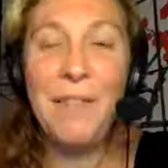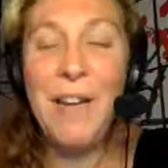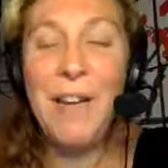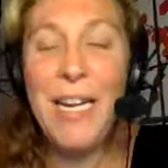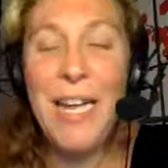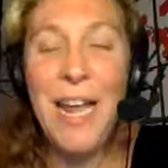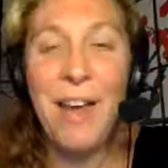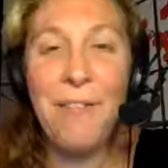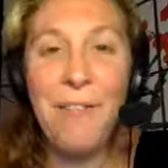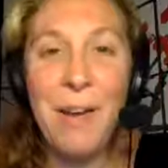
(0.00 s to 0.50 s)

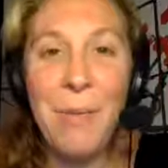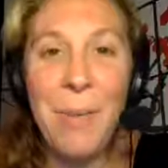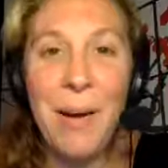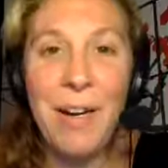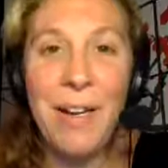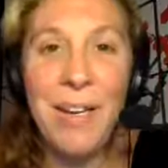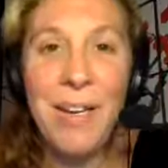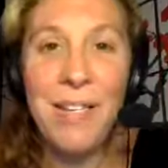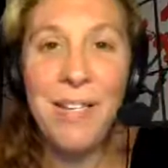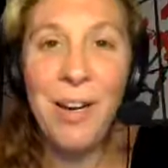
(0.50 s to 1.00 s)
evening,
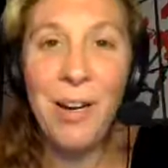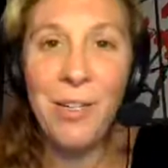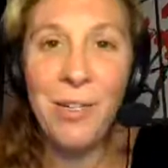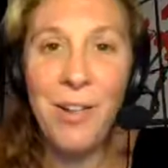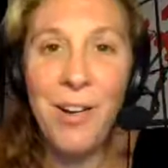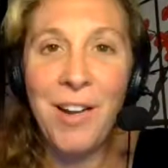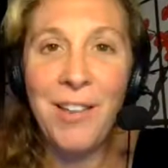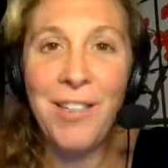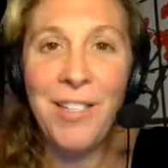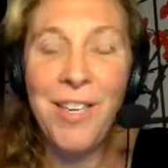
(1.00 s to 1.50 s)
everybody.
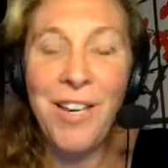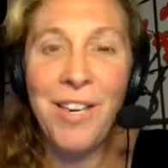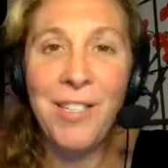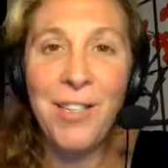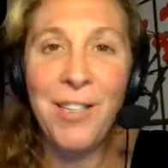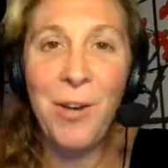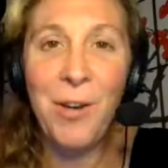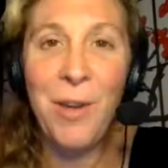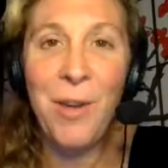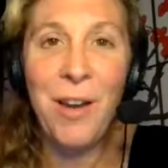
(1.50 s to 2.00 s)
Dr.
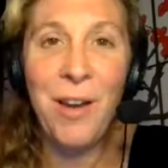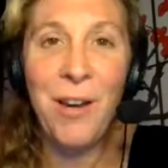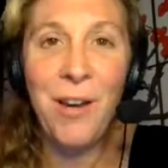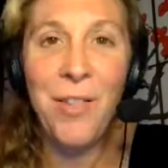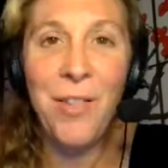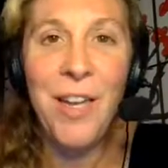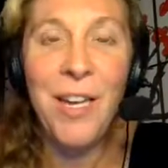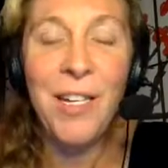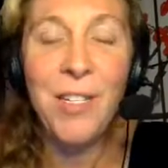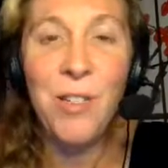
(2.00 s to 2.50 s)
Kosciuszko here.
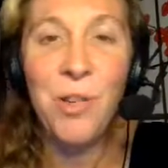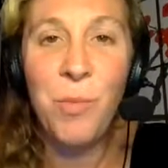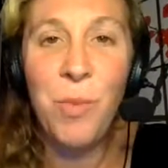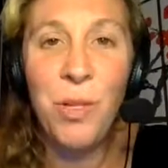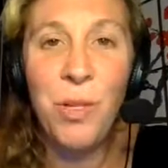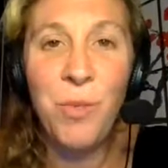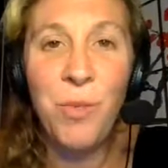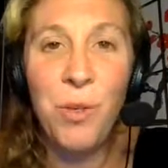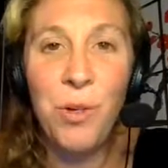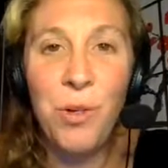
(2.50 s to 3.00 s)
Thanks so
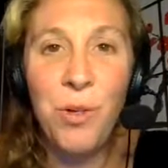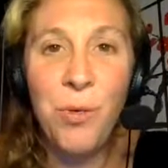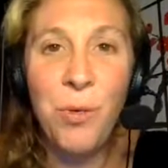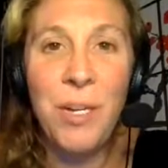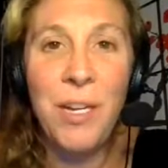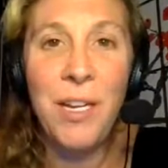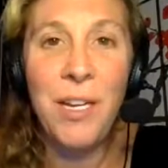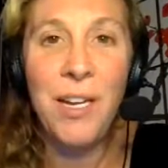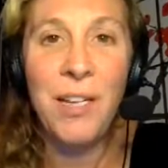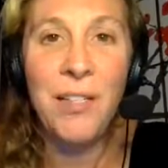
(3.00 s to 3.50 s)
much for
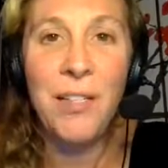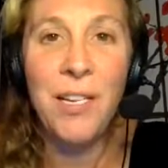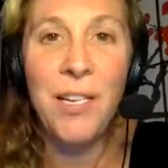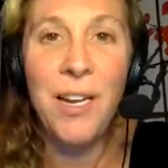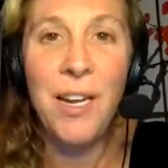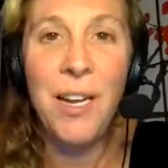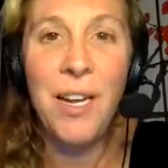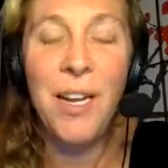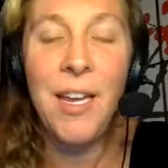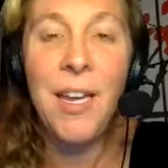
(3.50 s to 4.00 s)
joining in
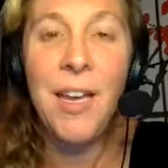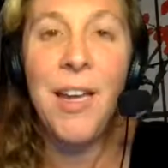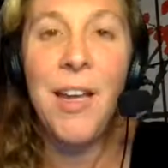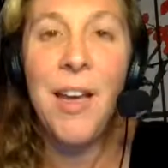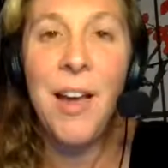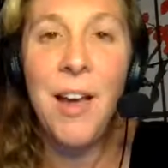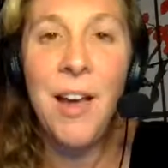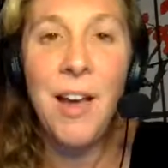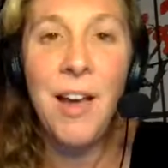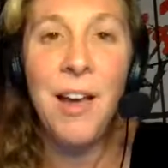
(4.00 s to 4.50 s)
today
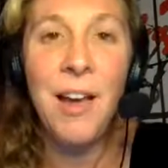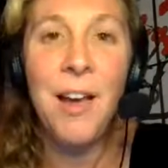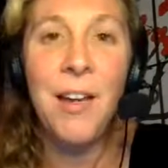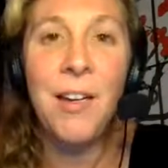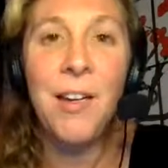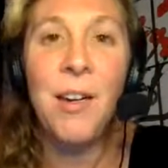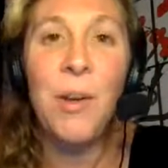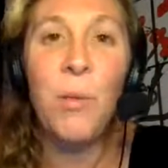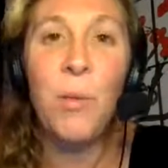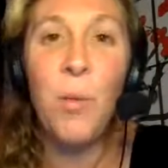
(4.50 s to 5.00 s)

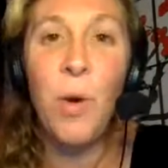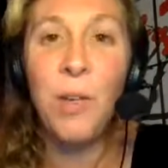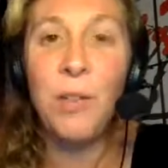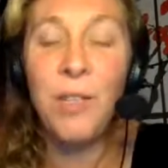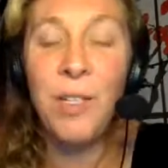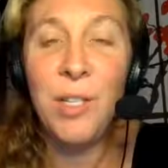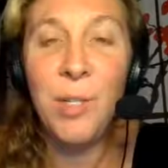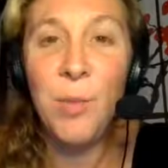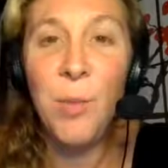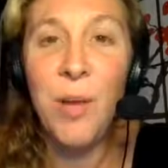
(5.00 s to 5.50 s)
on
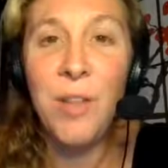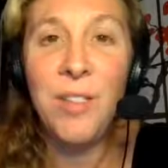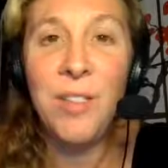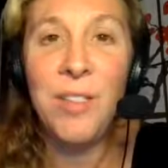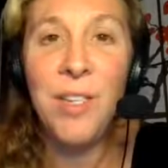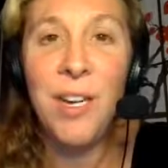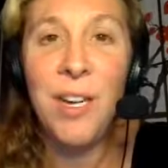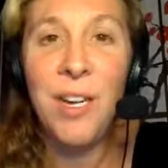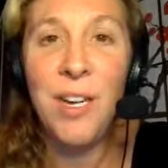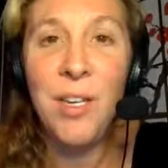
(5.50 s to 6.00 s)
Wellness
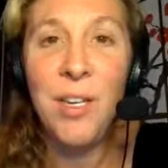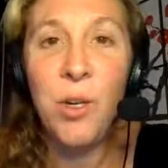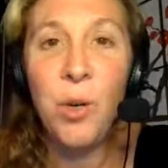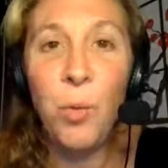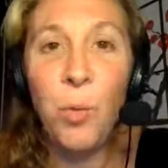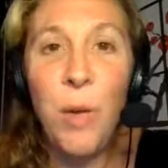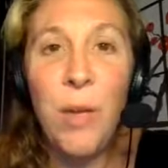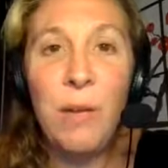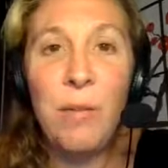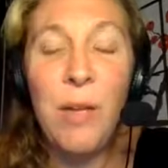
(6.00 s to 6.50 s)
Wednesday,
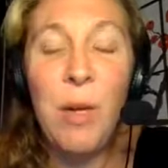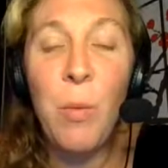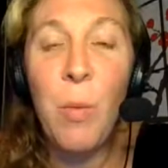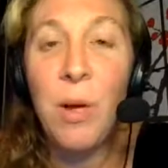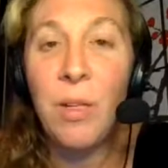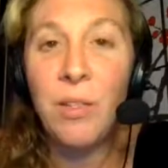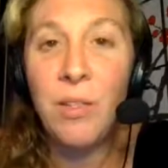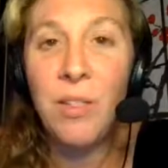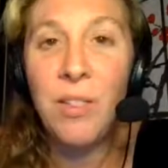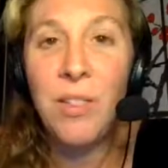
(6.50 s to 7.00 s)
your weekly
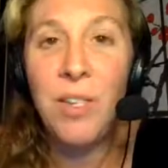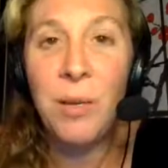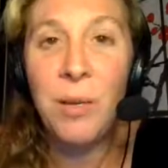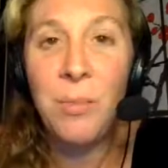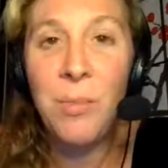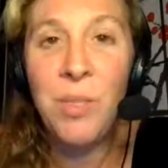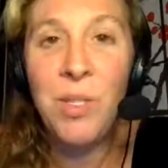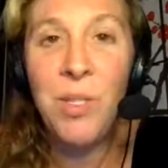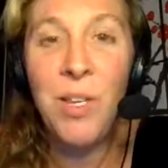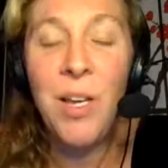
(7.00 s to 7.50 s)
wellness
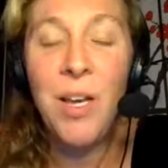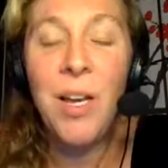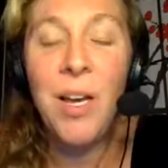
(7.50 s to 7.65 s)
tips.